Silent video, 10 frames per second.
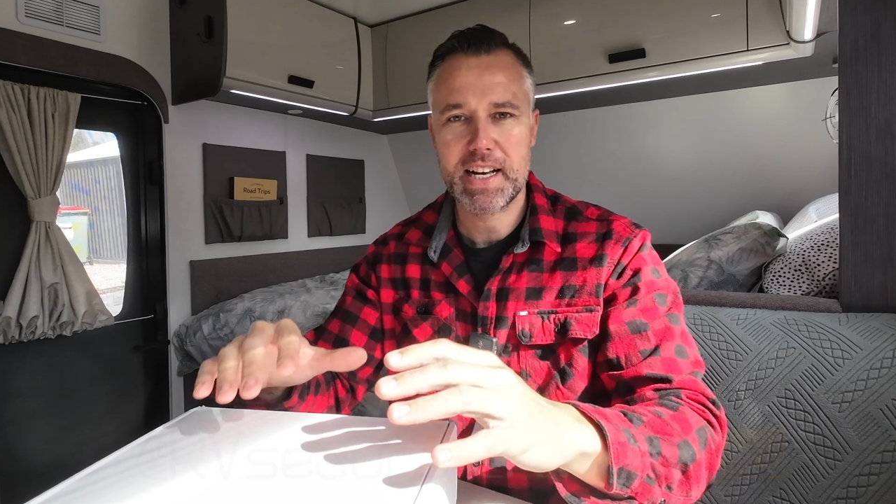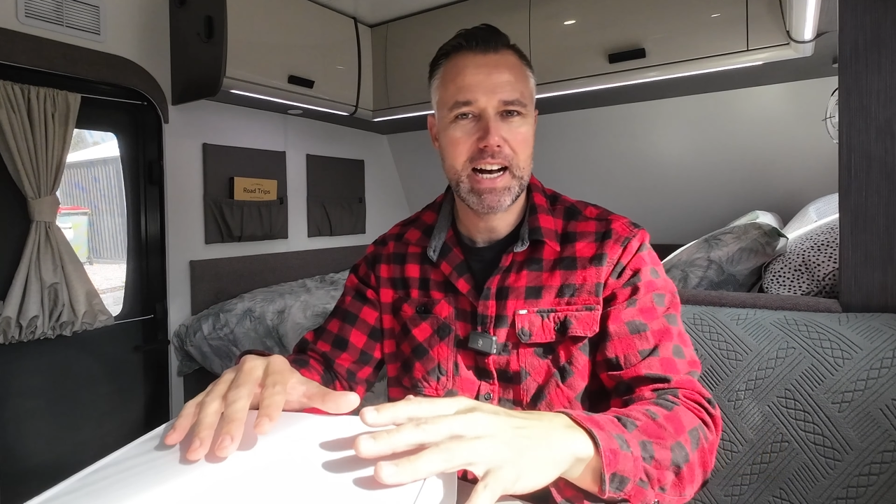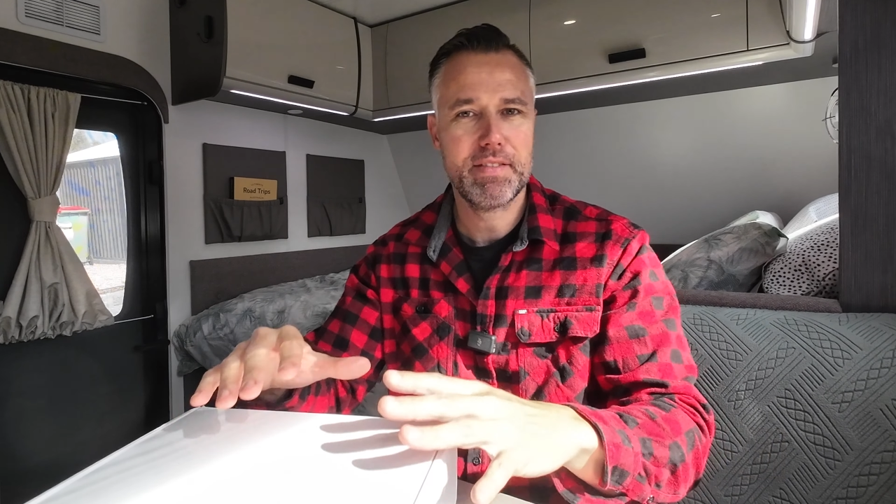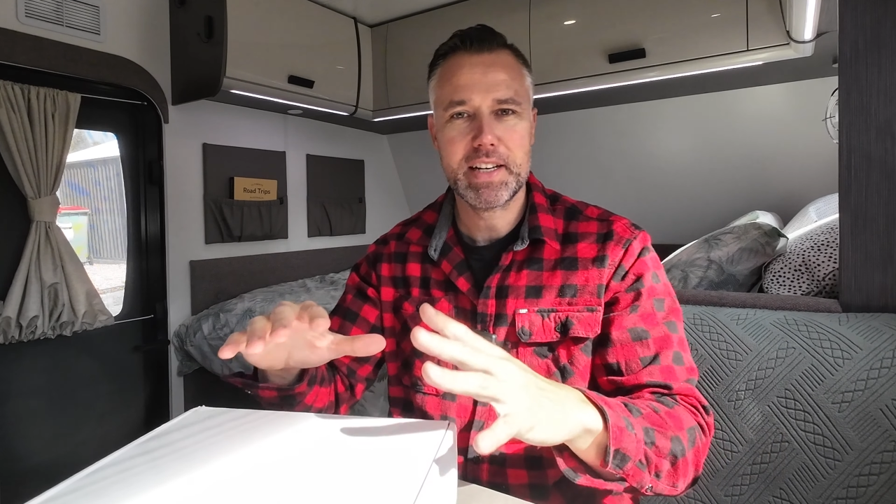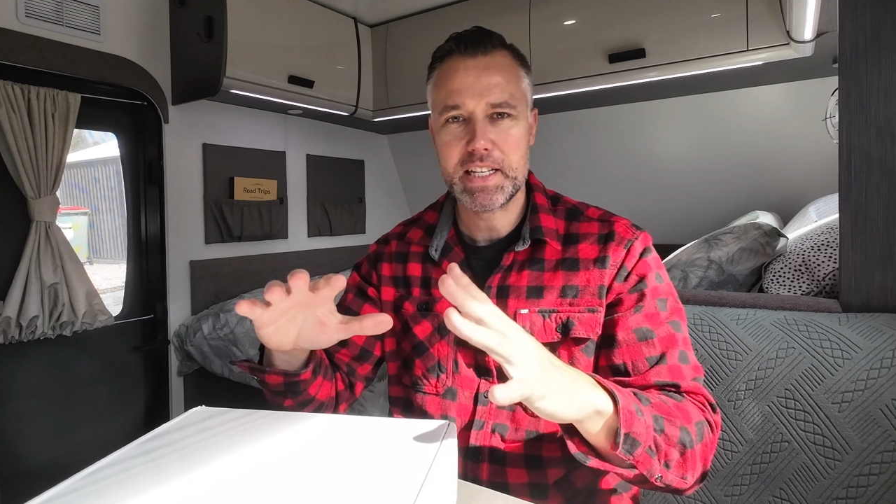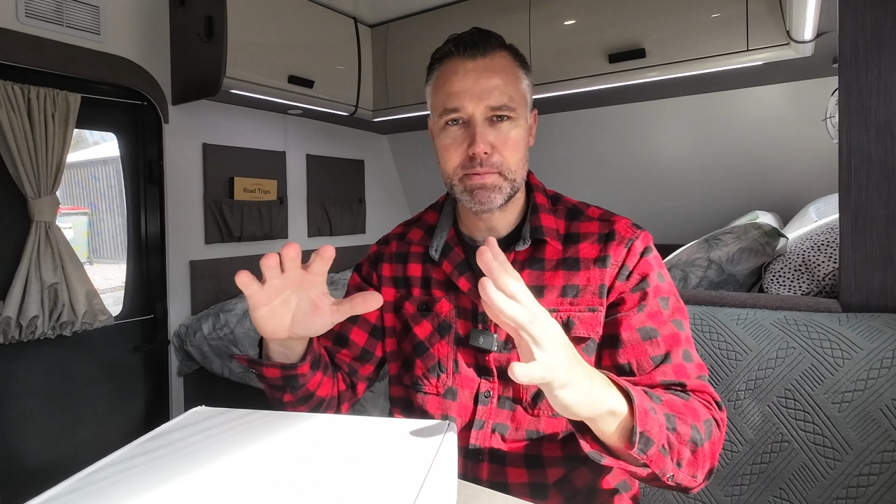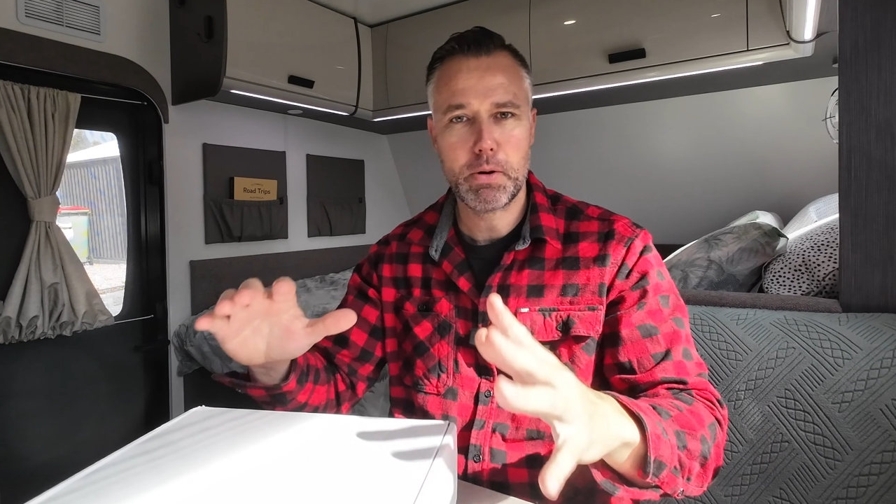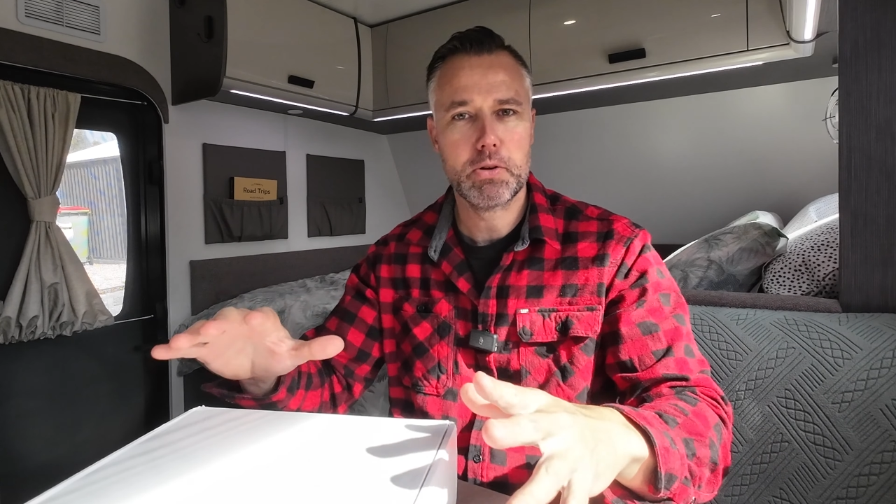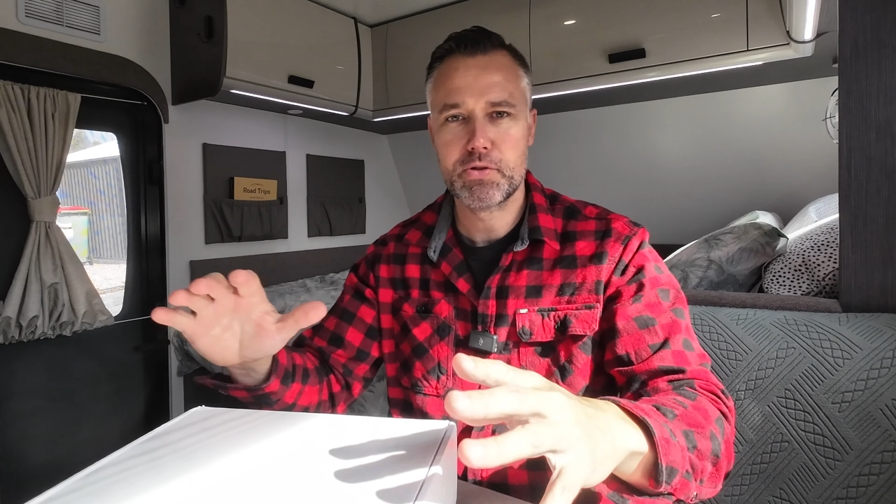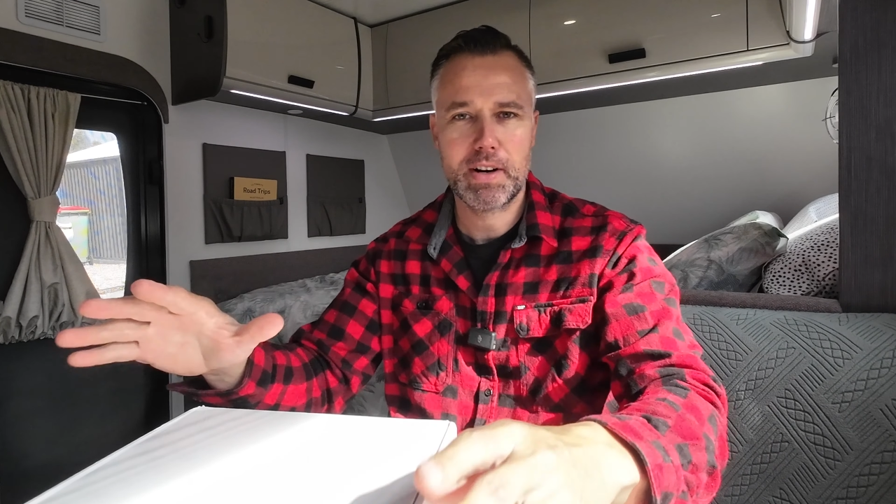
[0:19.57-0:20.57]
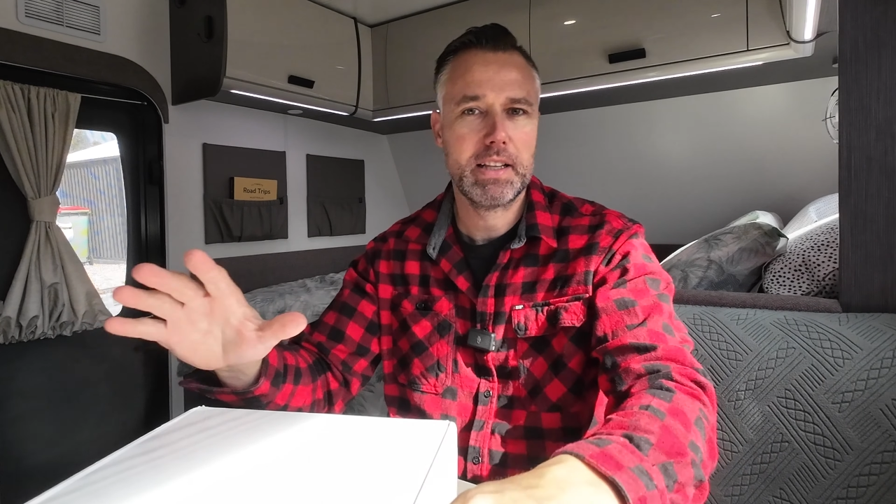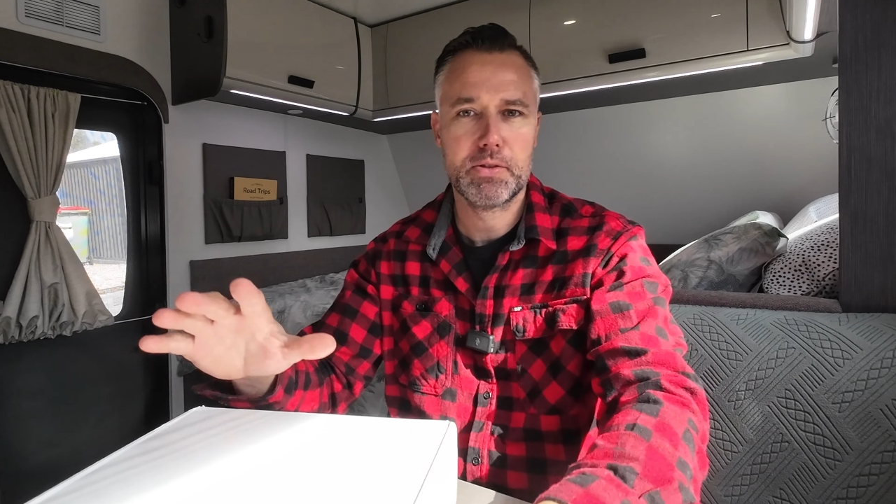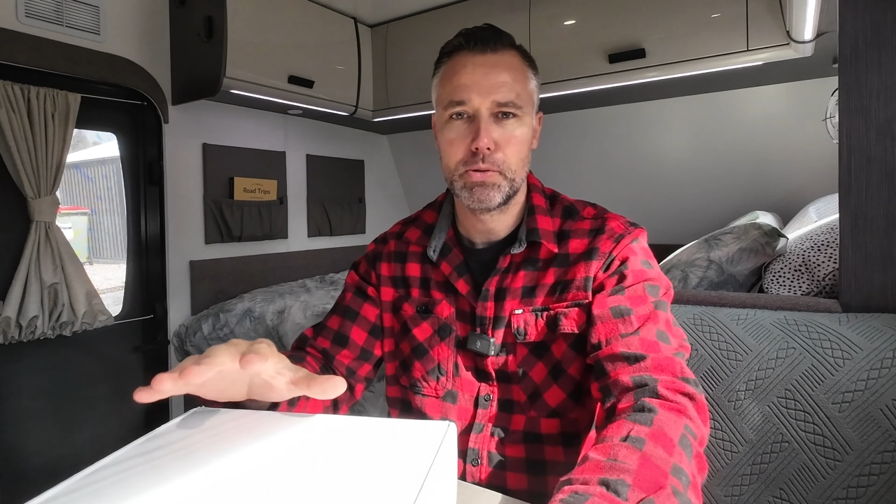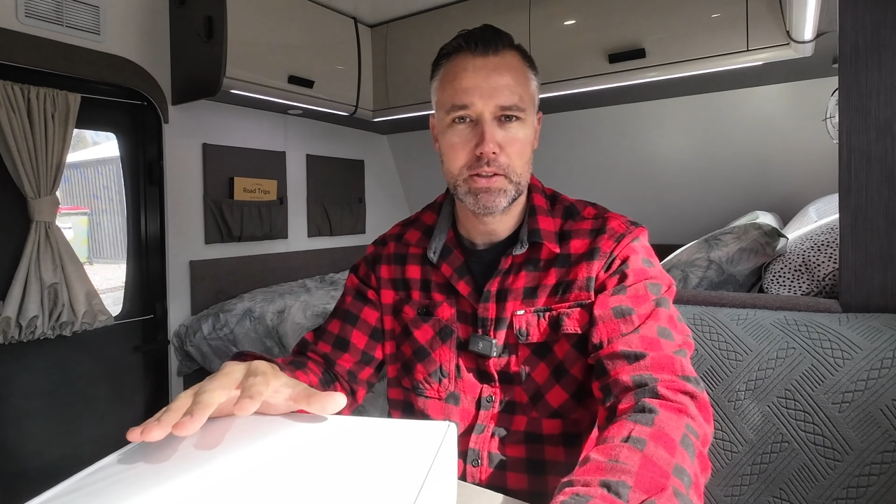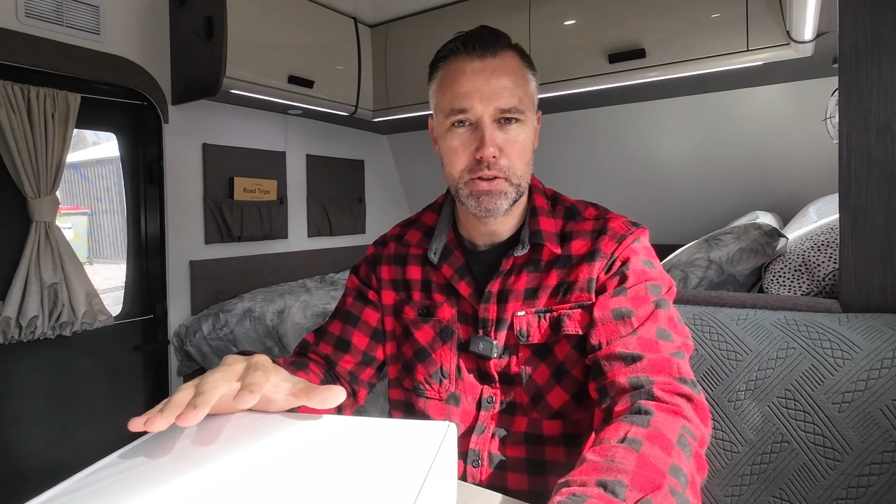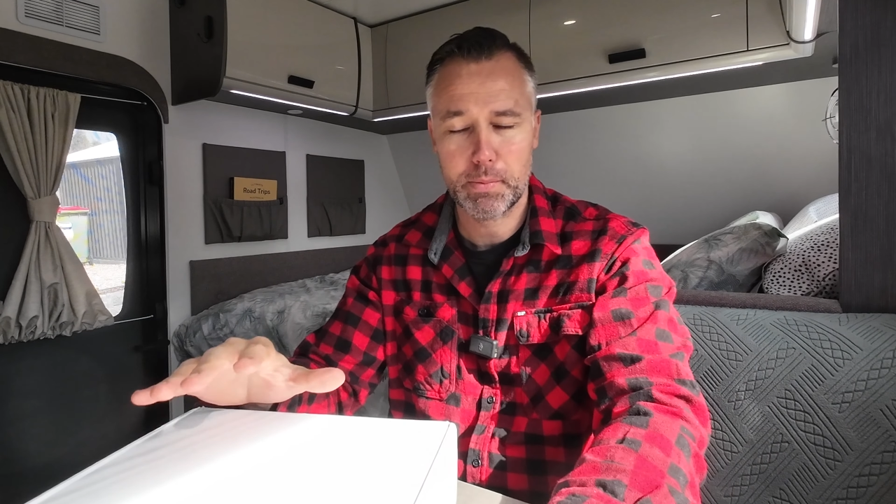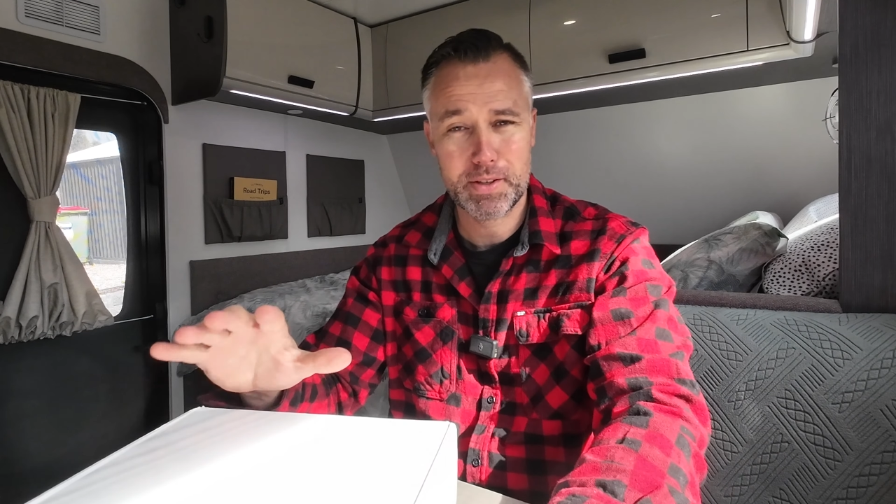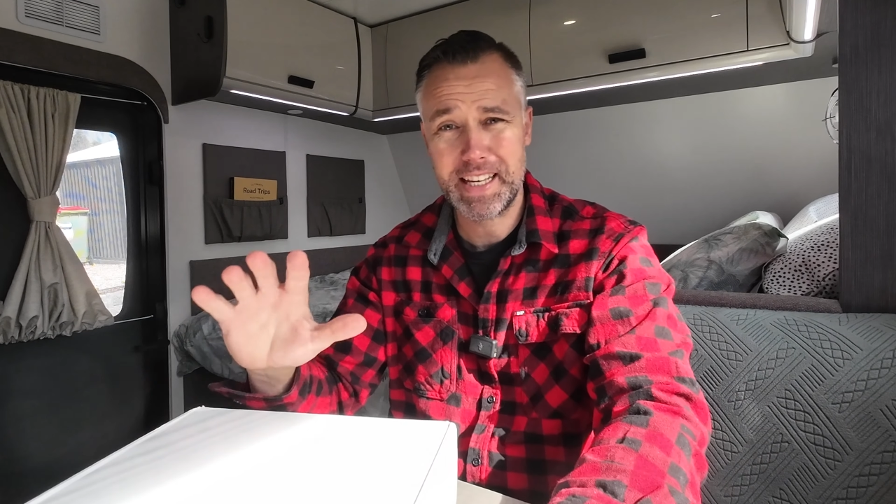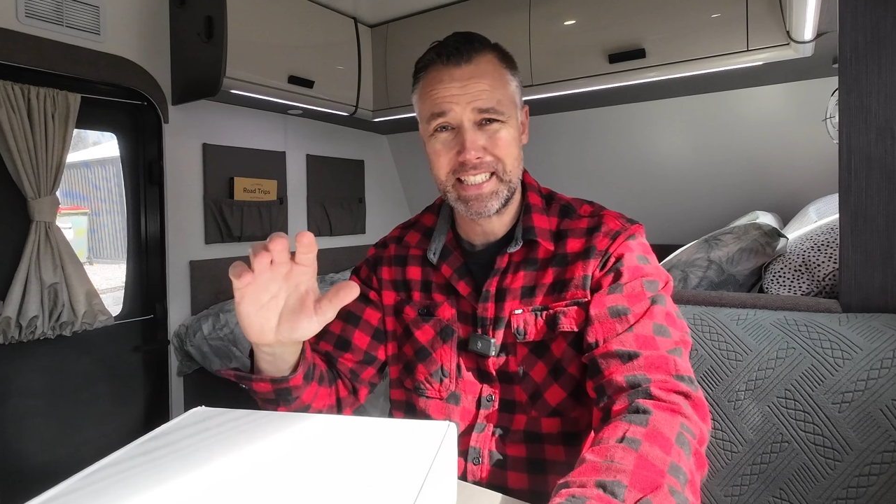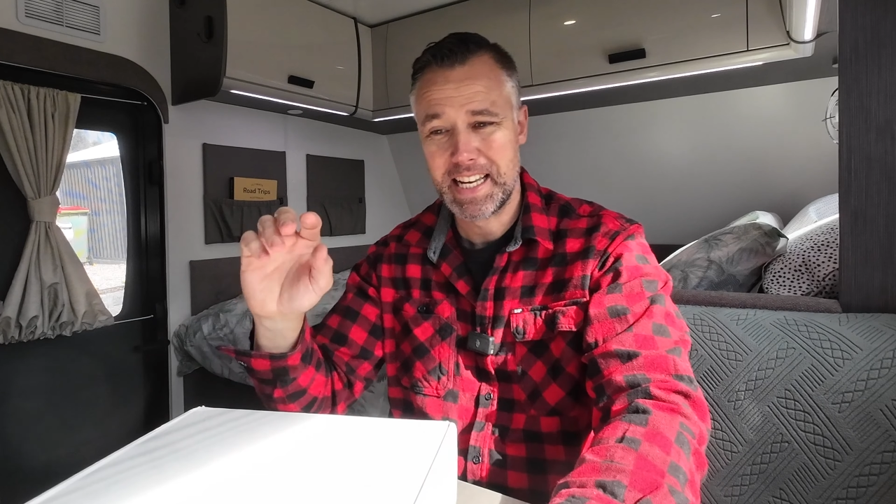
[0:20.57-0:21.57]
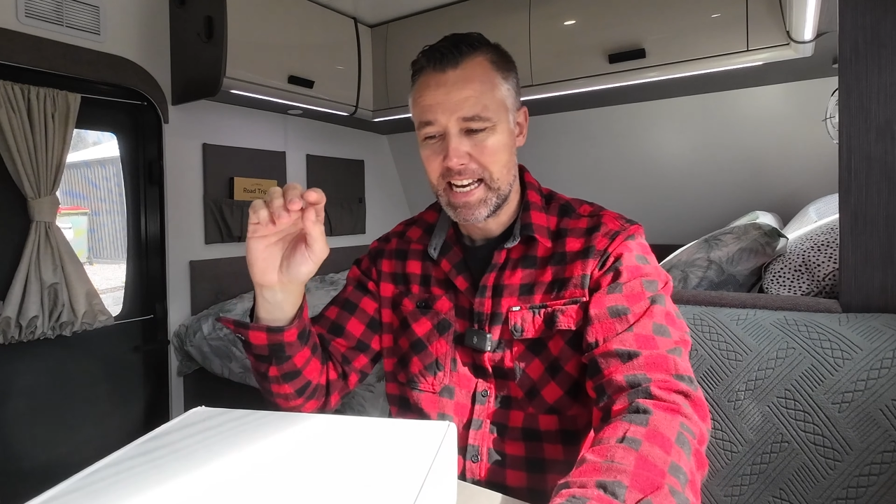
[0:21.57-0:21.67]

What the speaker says: RVs, boats, trailers, all those types of things.